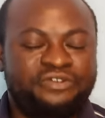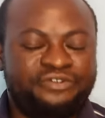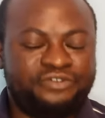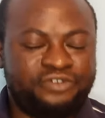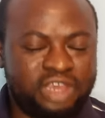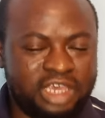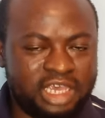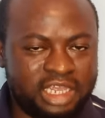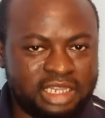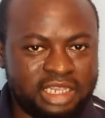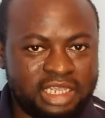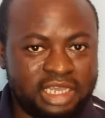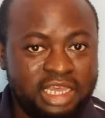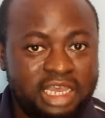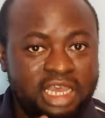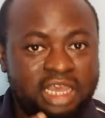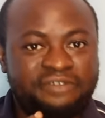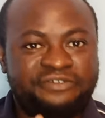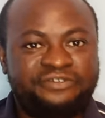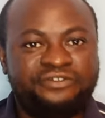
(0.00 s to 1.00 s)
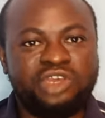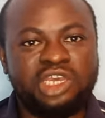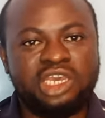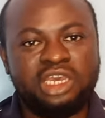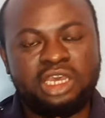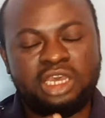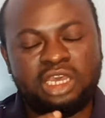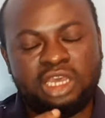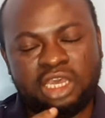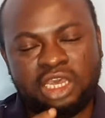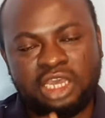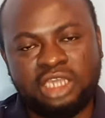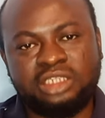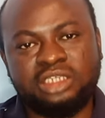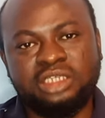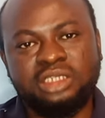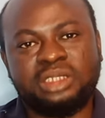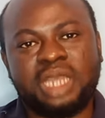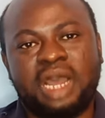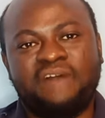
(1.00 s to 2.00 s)
If
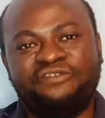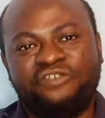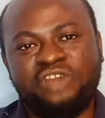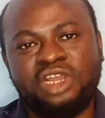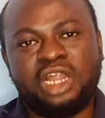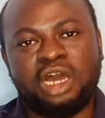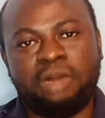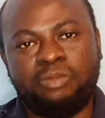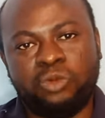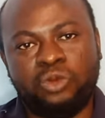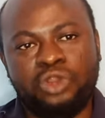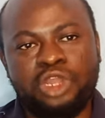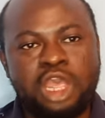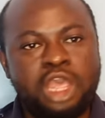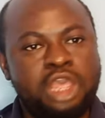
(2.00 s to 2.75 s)
it is available